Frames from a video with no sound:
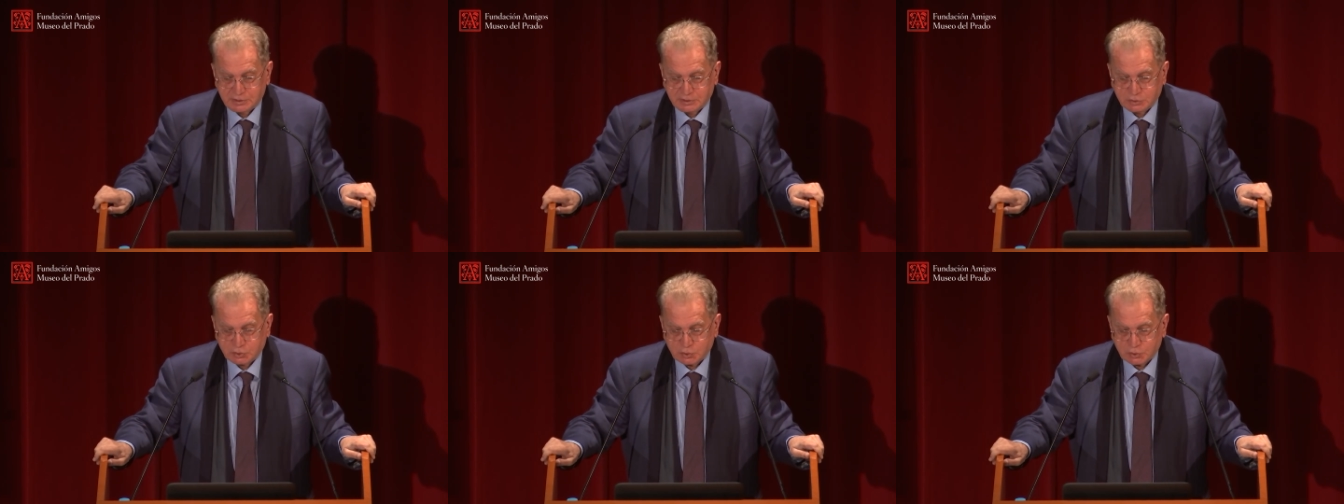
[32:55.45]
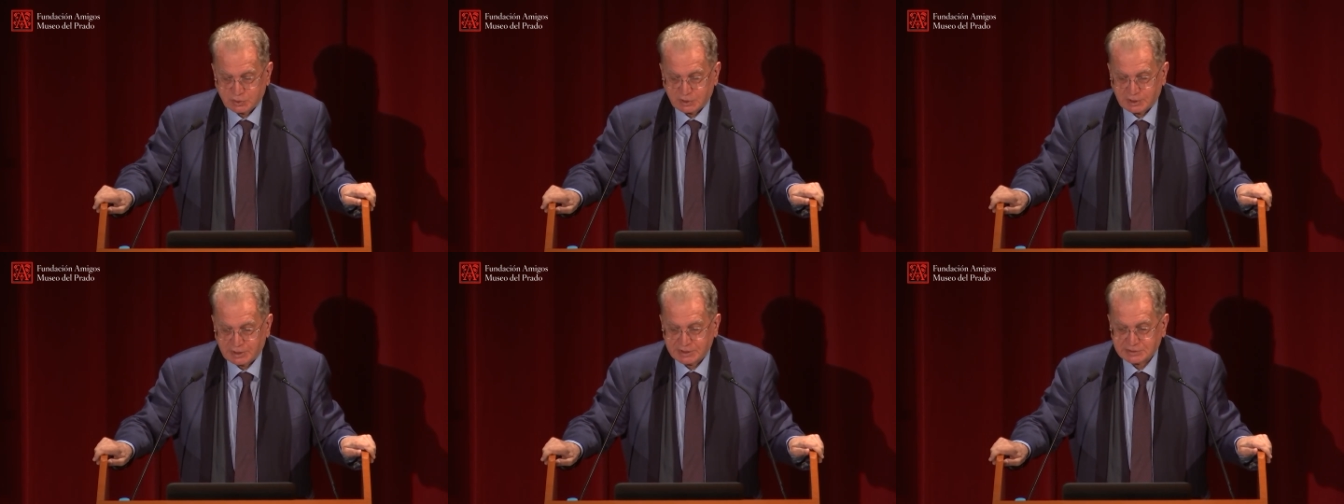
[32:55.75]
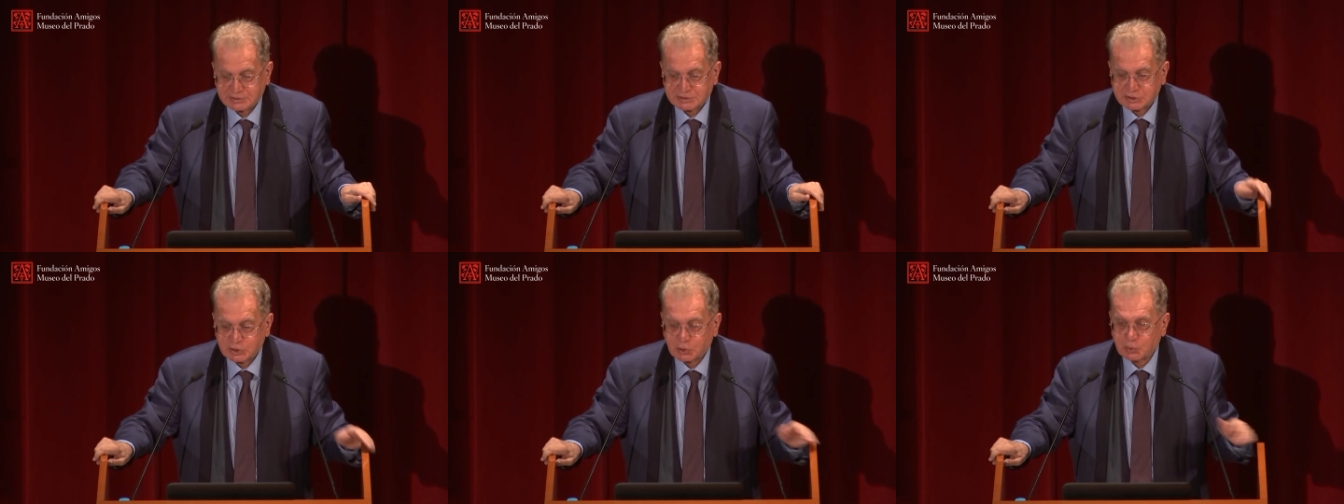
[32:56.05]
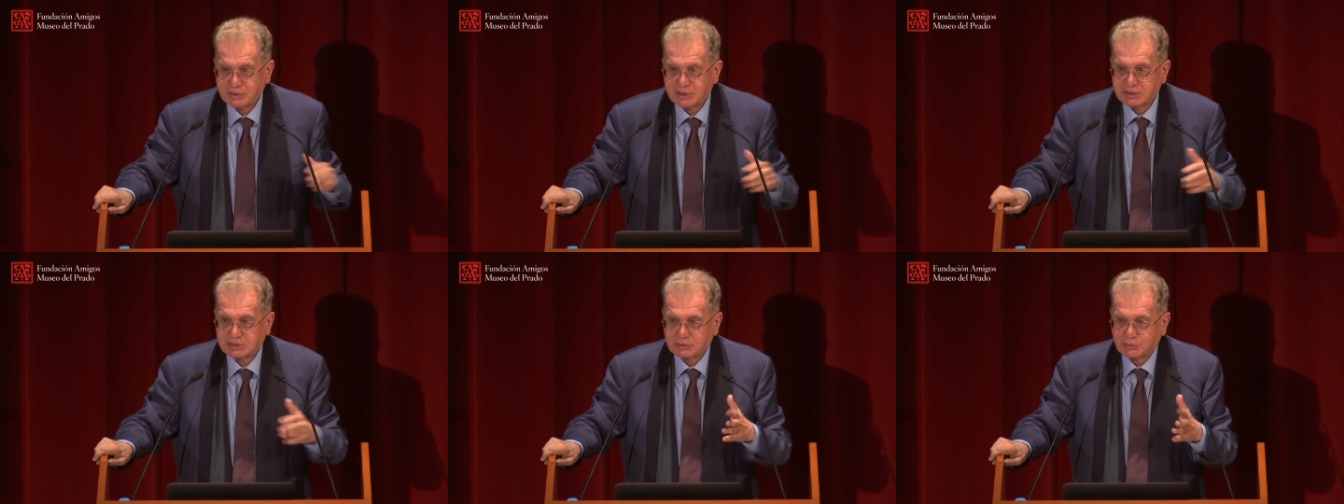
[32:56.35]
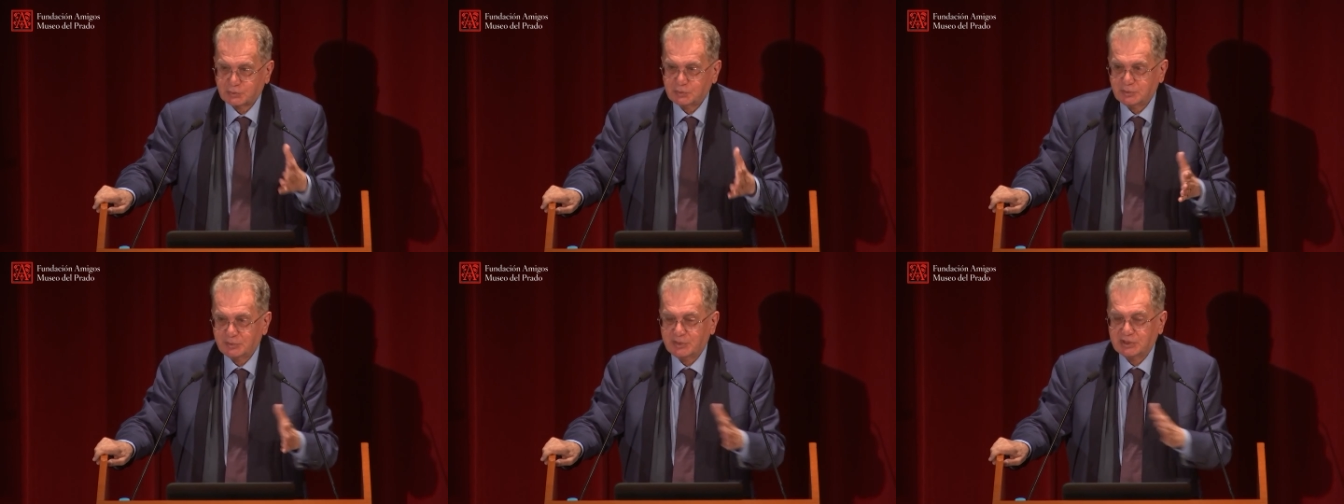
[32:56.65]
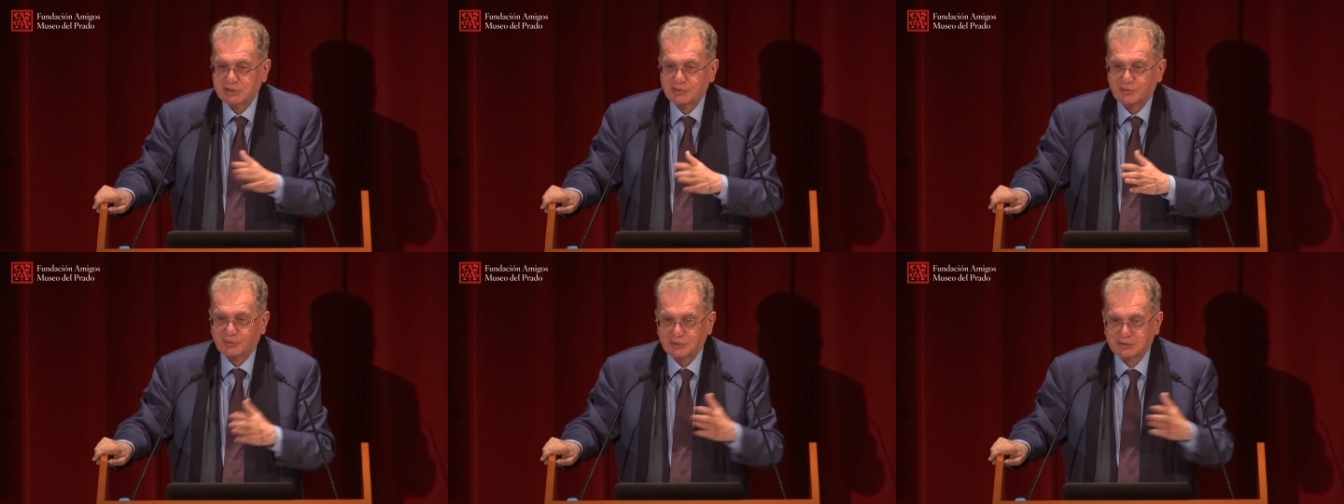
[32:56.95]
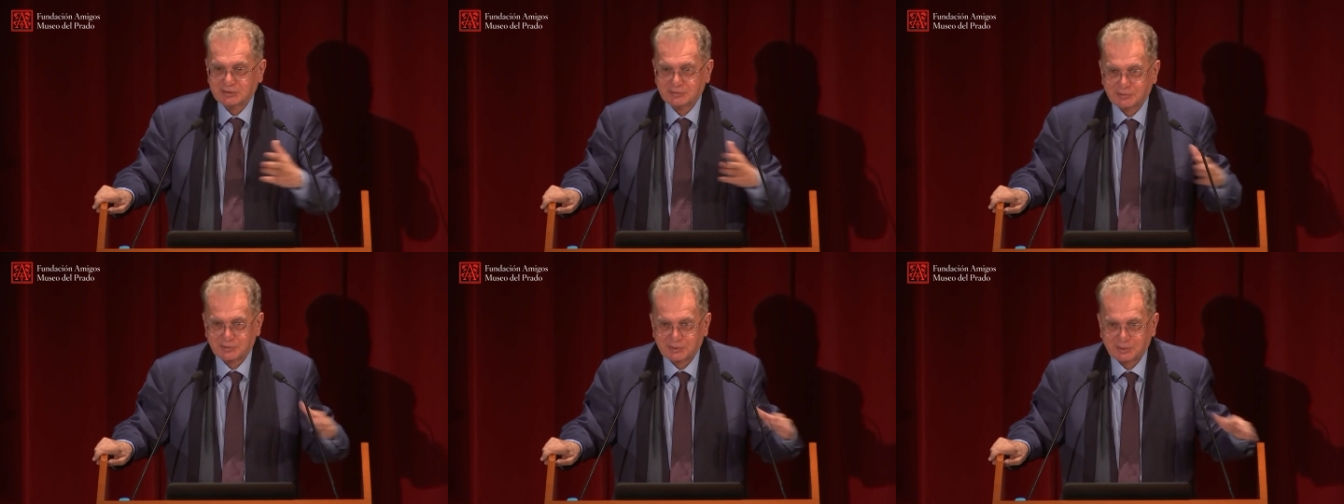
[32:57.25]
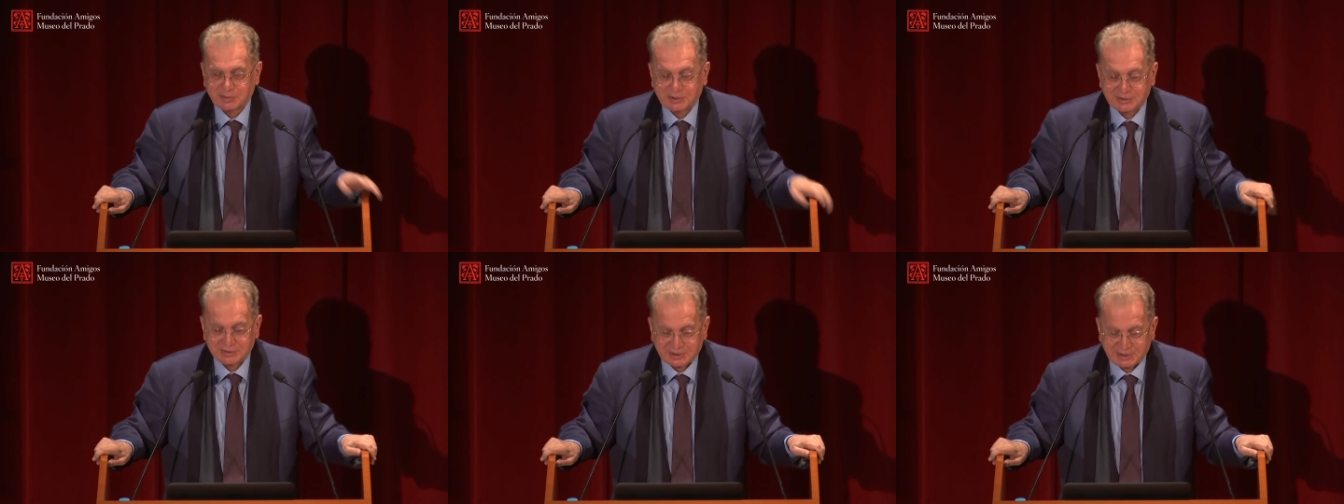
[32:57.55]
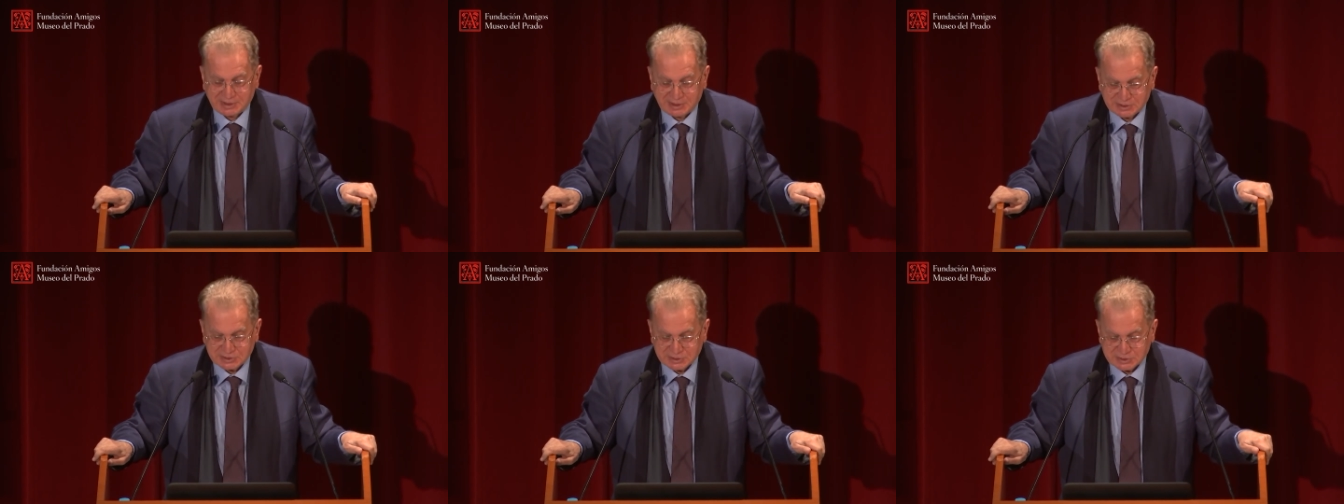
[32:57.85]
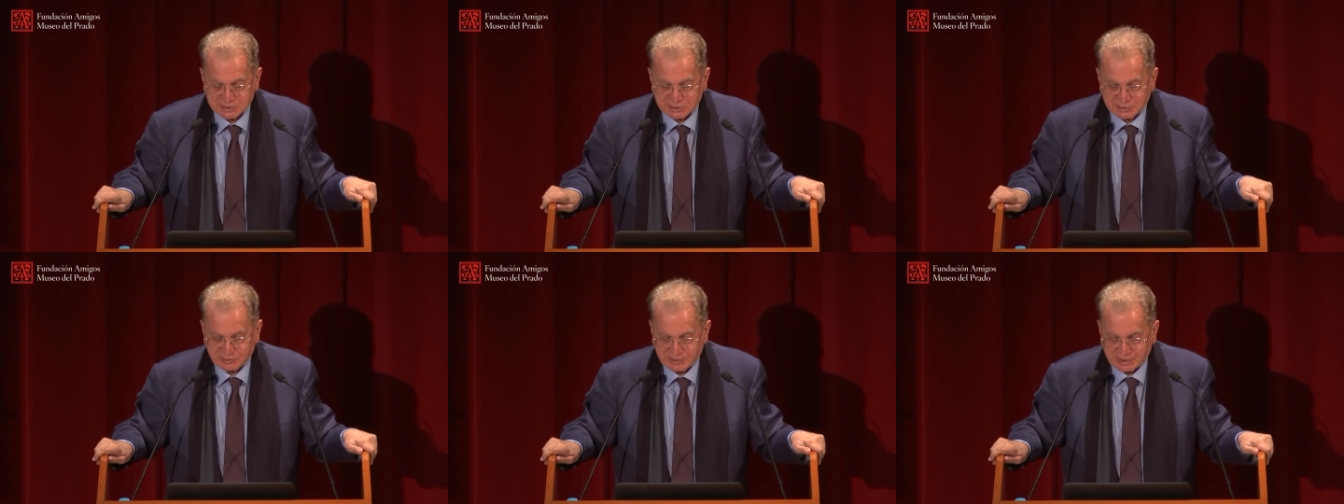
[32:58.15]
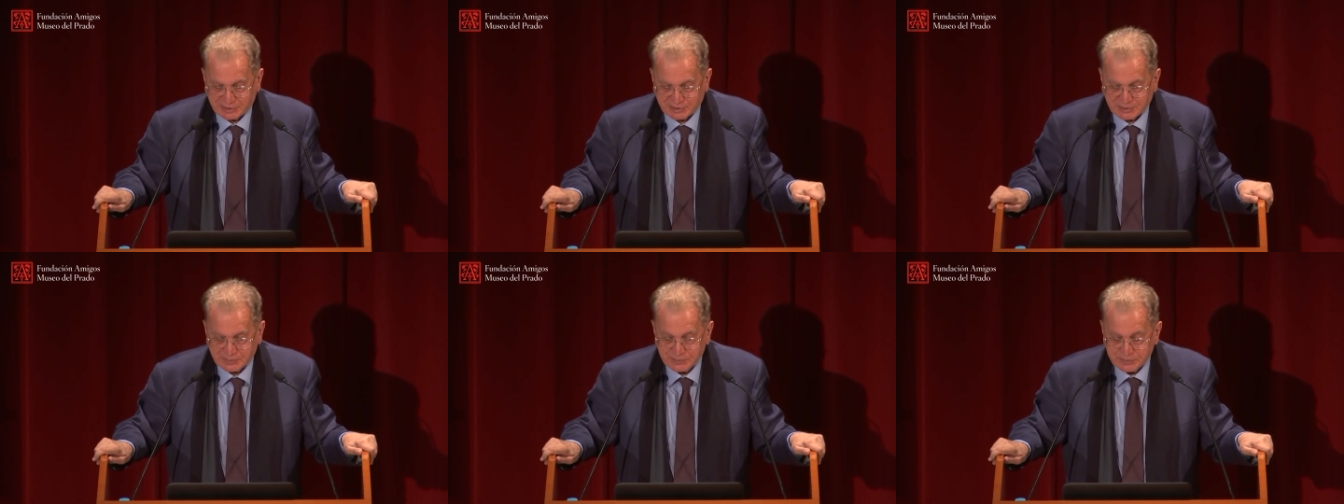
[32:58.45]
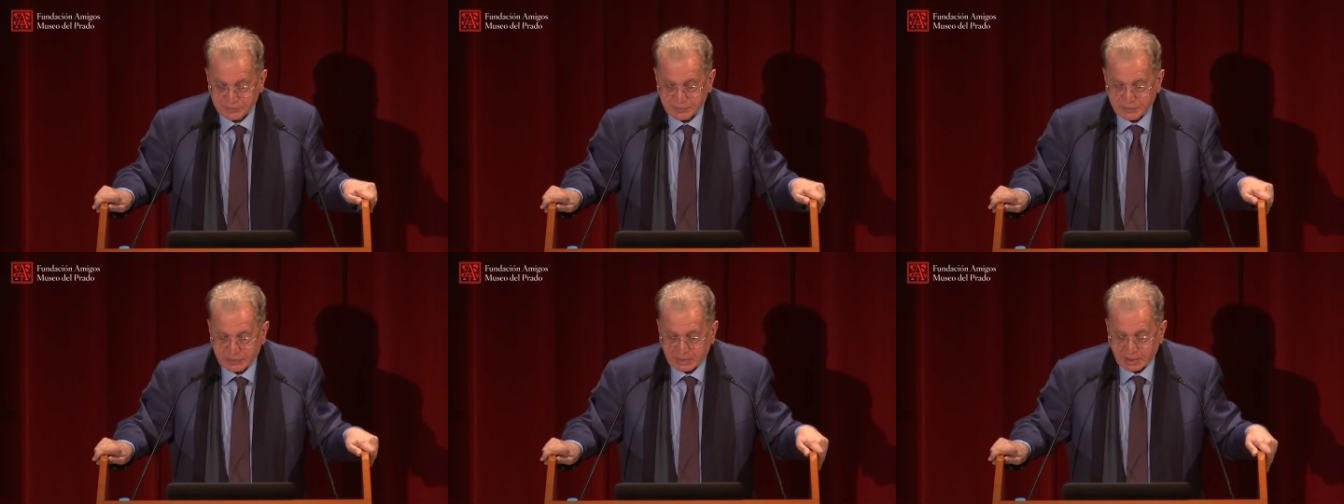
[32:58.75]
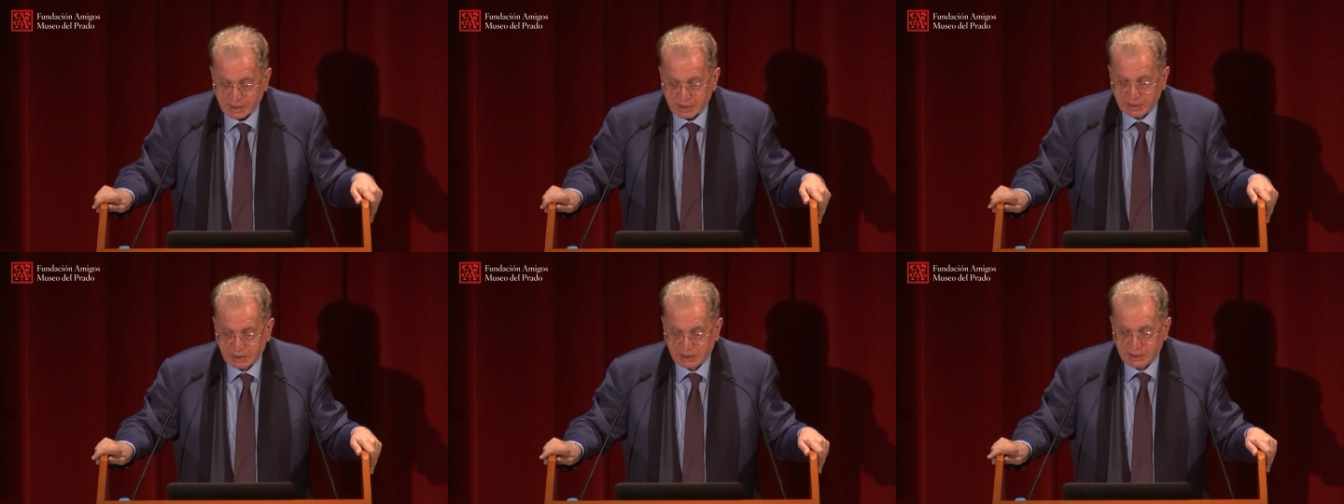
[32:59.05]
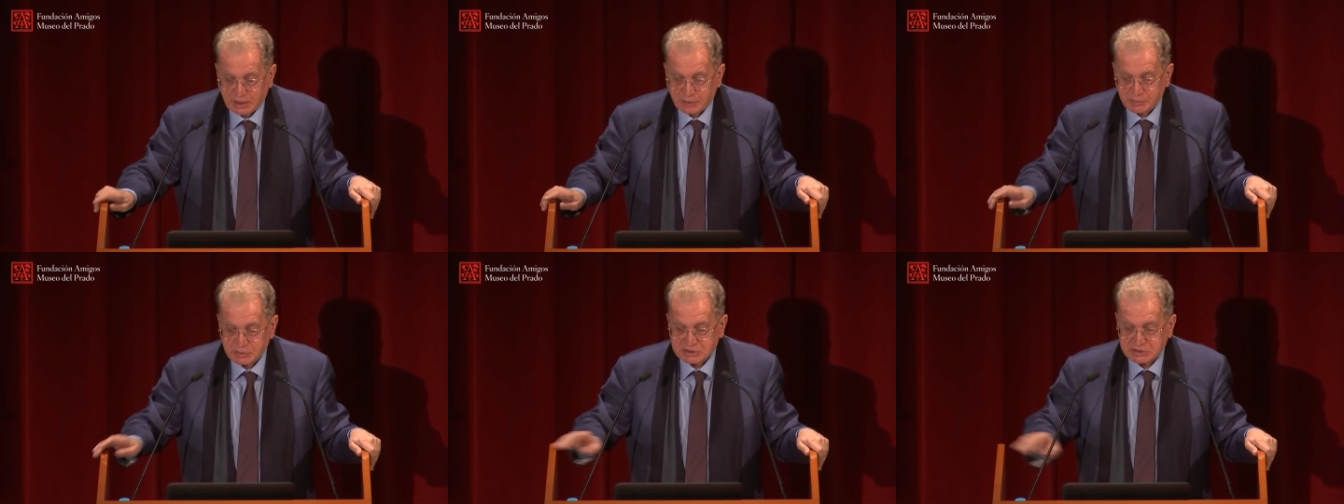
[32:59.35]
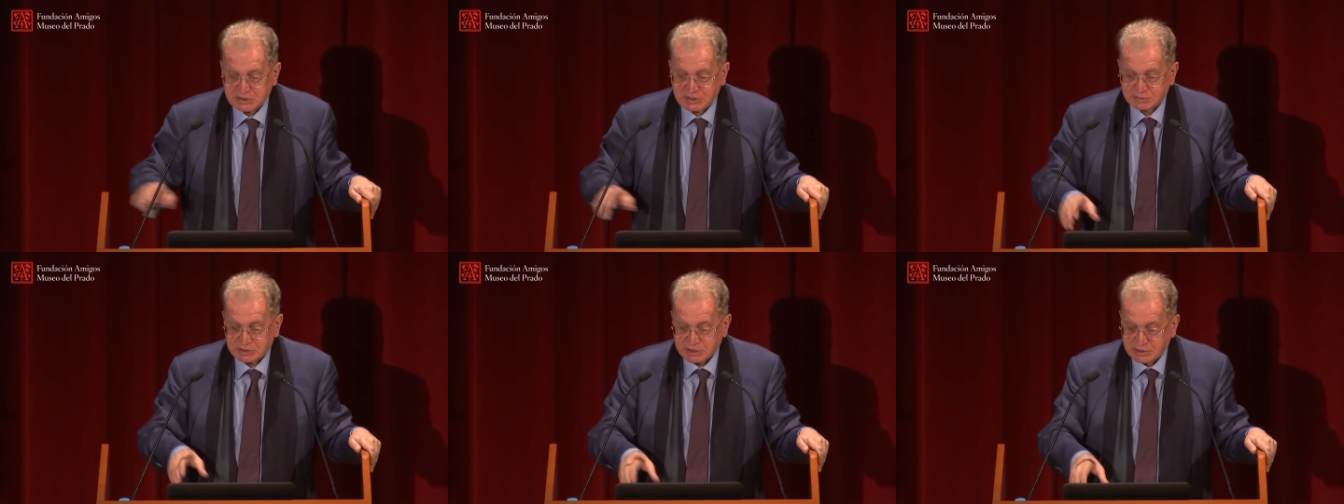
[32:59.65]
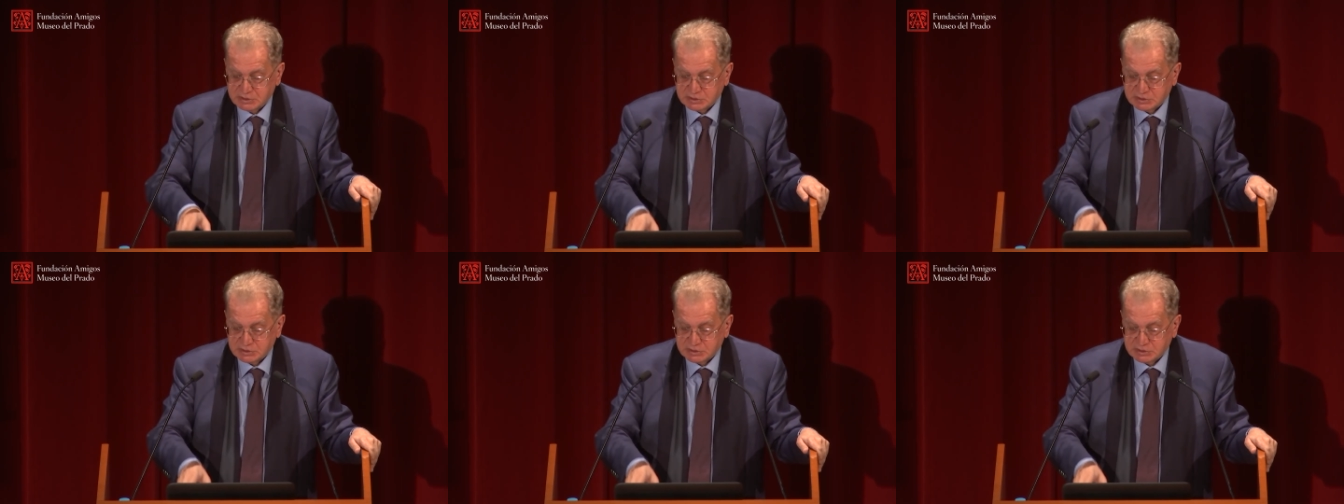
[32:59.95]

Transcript: to collect so that it will be different from collections of other uh, museums.